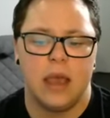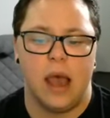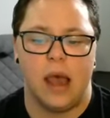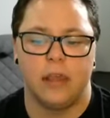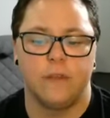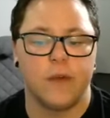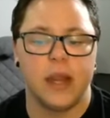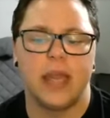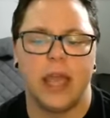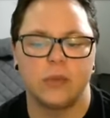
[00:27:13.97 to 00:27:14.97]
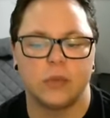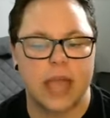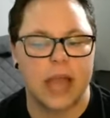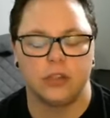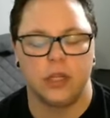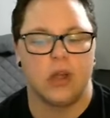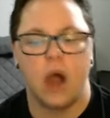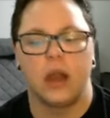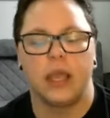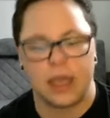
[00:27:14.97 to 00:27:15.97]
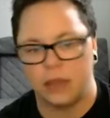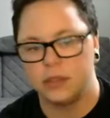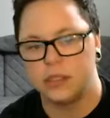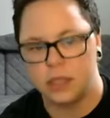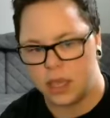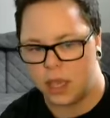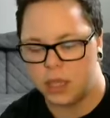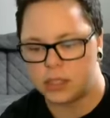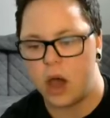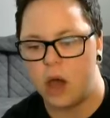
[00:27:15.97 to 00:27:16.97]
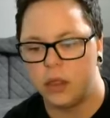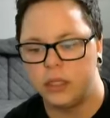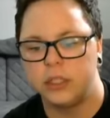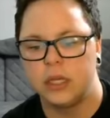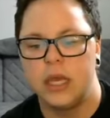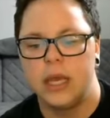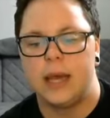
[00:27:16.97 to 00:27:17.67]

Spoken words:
the Vreen case was actually not against the King's College